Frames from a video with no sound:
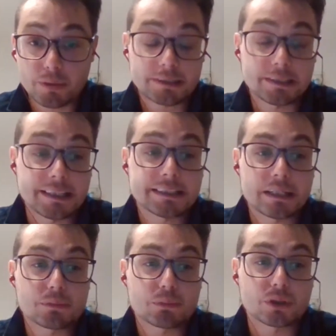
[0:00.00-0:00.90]
quickly,
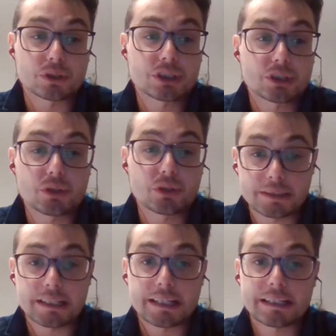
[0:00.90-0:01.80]
they said, was to go
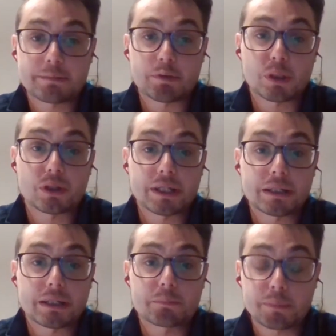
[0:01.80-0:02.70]
into academic
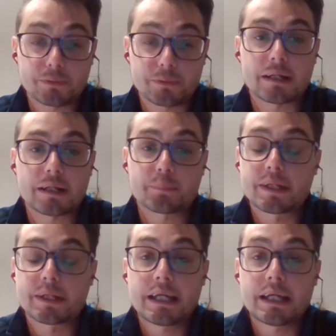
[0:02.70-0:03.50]
blogging and build that up